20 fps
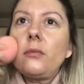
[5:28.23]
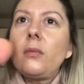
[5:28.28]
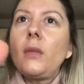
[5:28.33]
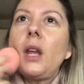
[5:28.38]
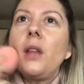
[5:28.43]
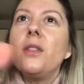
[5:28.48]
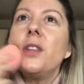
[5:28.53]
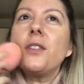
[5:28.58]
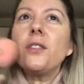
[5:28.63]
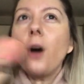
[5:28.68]

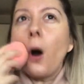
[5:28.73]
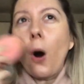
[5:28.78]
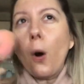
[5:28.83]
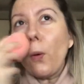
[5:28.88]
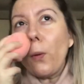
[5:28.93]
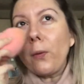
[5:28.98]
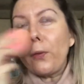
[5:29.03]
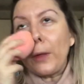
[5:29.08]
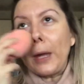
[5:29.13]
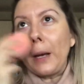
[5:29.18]
this
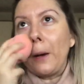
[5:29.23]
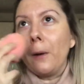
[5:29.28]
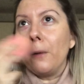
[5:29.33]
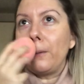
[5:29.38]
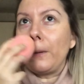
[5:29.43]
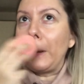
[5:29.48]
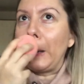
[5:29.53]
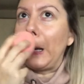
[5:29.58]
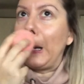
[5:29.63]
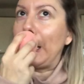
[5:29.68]
whole thing of
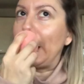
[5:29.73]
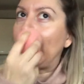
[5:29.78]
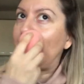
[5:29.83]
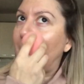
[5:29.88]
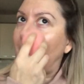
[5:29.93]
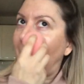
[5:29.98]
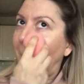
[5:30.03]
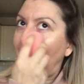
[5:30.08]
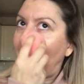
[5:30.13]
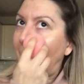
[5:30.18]
like,
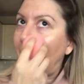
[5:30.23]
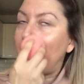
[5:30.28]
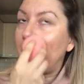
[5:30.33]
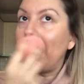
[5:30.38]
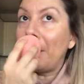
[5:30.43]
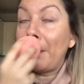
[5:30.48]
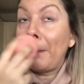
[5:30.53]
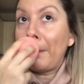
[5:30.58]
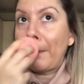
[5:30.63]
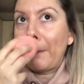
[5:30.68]

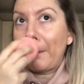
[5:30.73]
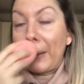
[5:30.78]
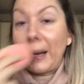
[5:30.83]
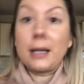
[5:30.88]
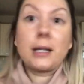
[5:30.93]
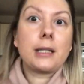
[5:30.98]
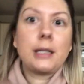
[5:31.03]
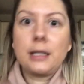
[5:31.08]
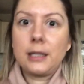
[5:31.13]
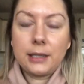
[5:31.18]

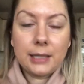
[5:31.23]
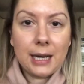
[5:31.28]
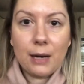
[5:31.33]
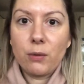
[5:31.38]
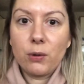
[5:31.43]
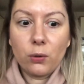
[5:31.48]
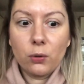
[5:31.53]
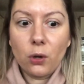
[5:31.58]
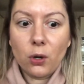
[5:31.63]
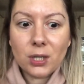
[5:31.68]
especially now
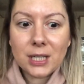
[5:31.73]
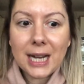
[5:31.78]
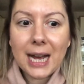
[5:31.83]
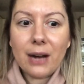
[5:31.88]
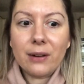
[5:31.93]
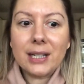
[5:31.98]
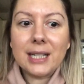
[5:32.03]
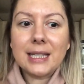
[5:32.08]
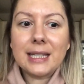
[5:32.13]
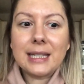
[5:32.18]
all locked
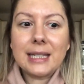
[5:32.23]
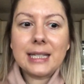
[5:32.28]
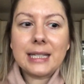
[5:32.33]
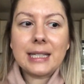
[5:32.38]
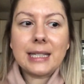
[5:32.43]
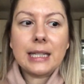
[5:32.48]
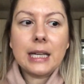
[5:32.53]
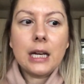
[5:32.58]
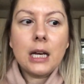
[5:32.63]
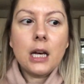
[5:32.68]
down, it's
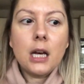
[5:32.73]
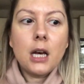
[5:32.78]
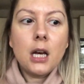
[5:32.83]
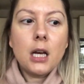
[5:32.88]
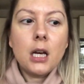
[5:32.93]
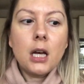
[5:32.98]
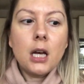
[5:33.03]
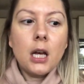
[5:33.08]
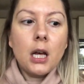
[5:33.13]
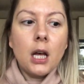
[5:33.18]
this
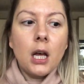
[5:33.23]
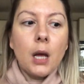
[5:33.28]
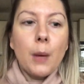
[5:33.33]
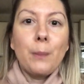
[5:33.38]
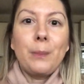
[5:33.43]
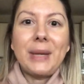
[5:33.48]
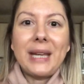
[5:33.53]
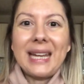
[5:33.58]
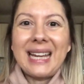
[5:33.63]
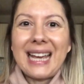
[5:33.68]

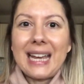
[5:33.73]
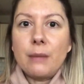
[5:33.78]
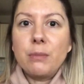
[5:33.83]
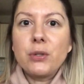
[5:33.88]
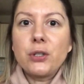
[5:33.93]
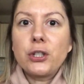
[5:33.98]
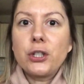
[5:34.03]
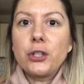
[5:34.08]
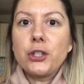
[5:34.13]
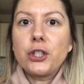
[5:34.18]
being able
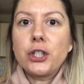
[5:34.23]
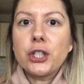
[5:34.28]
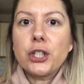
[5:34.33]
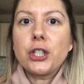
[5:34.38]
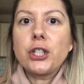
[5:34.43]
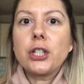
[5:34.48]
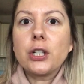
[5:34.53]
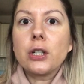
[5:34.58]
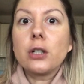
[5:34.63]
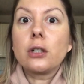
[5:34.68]
to
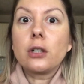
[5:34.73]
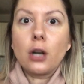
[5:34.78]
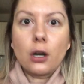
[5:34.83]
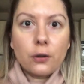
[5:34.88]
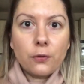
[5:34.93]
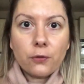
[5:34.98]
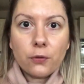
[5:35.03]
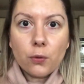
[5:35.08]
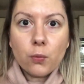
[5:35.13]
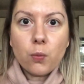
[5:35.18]
just go
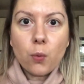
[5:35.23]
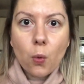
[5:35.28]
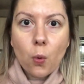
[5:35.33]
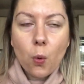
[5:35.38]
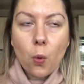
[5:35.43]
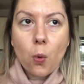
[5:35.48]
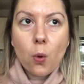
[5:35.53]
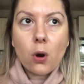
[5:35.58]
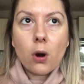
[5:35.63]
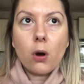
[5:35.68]
for a
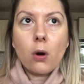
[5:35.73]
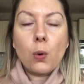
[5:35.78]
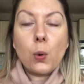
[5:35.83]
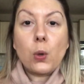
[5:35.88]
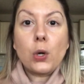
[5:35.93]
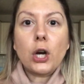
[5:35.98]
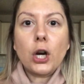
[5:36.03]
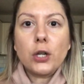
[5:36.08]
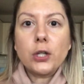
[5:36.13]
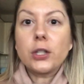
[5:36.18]
walk or
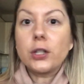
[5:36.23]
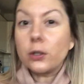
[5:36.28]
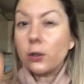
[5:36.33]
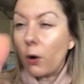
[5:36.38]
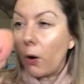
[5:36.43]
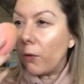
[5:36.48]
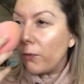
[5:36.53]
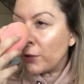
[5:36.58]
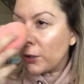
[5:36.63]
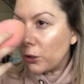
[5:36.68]
go to the
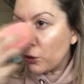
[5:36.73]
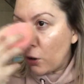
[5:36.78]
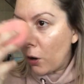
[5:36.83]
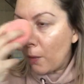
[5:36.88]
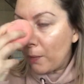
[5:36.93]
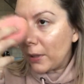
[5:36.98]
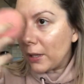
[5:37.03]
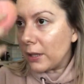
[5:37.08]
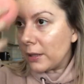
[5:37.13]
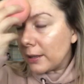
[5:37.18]
coffee
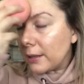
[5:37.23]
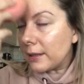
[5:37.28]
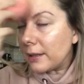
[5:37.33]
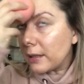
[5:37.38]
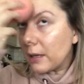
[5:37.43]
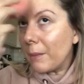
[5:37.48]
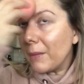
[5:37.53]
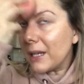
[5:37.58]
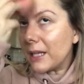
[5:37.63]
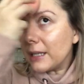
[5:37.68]
shop.
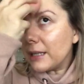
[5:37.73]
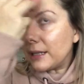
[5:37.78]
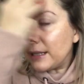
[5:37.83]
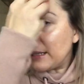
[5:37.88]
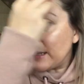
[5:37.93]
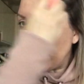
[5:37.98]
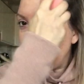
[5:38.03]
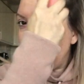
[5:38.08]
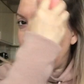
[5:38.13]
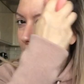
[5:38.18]
Something as
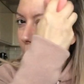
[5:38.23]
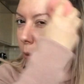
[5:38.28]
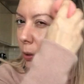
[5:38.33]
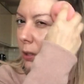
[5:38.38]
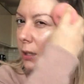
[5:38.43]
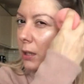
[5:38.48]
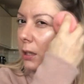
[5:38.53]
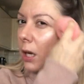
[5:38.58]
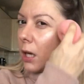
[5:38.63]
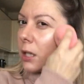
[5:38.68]
simple
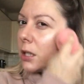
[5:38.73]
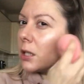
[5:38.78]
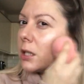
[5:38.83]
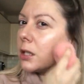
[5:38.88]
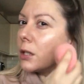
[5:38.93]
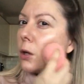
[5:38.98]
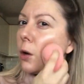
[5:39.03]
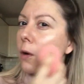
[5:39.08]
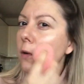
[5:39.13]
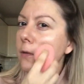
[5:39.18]
as going to the
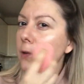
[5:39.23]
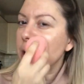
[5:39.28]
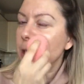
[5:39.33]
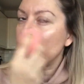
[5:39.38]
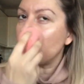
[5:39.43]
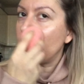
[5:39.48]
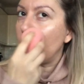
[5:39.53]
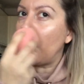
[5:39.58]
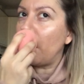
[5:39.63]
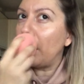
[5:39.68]
coffee
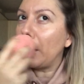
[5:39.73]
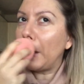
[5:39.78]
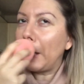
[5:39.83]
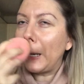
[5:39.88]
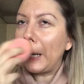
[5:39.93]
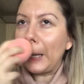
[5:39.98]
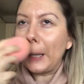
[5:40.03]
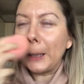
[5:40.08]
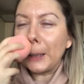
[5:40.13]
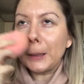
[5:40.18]
shop
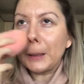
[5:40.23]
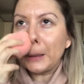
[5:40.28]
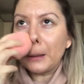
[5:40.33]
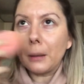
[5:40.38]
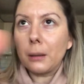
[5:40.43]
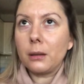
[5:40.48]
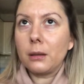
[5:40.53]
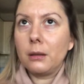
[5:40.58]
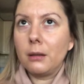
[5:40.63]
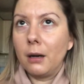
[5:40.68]
is,
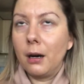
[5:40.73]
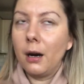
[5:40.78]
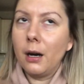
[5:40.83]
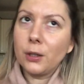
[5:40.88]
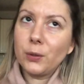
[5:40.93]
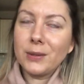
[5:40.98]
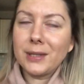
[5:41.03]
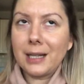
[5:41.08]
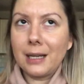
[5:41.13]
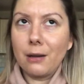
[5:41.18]
I don't
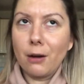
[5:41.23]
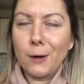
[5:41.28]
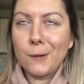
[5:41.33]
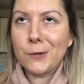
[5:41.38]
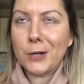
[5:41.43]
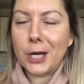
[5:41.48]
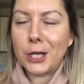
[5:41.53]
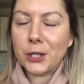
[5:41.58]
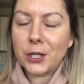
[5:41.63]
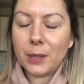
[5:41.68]
want to say
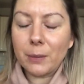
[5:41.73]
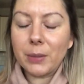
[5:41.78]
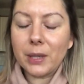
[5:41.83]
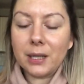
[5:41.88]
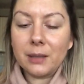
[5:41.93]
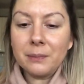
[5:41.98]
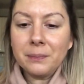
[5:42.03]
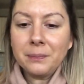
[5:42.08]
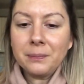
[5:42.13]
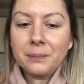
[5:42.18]
life-changing, but